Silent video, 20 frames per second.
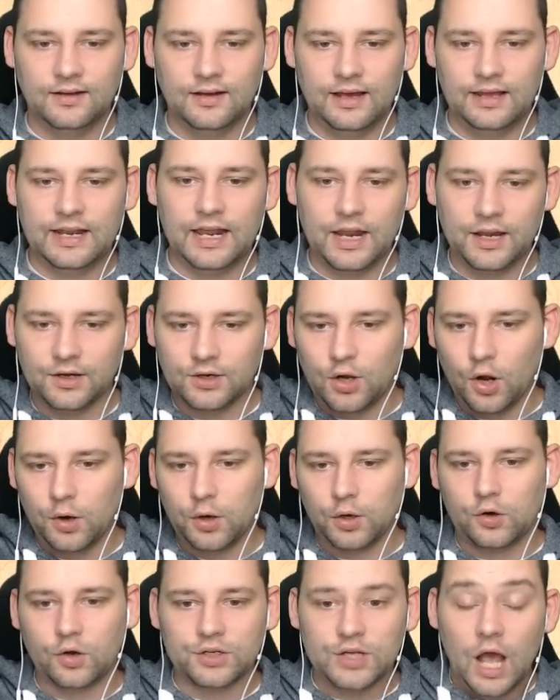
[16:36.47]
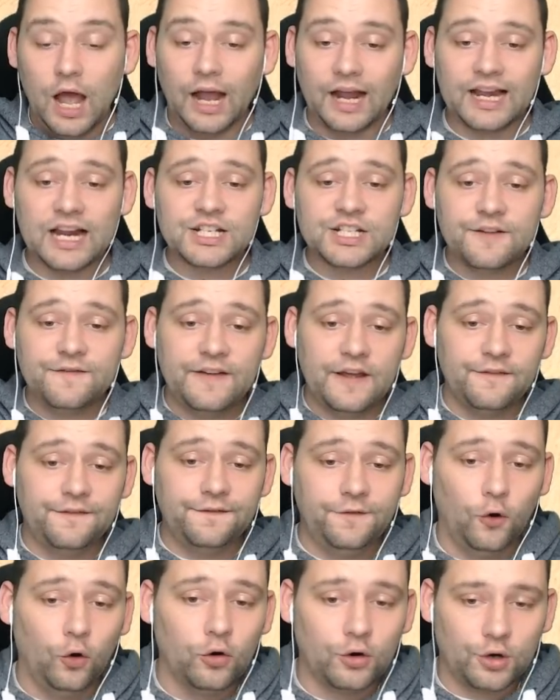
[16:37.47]
And then going. I can actually fit
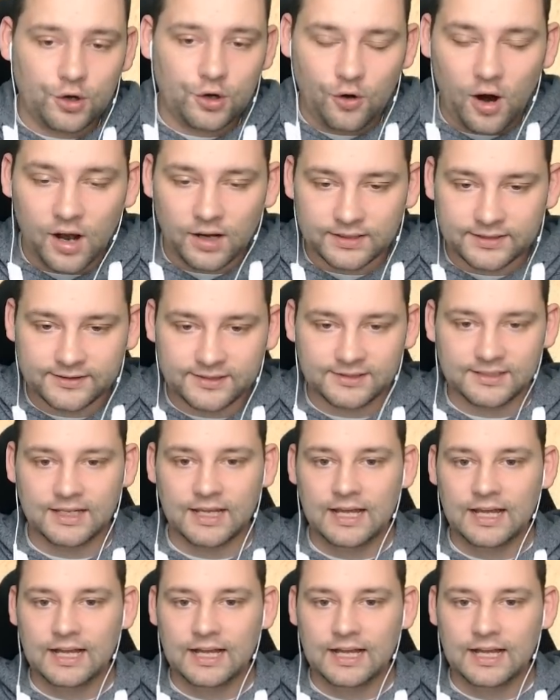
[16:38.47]
four across.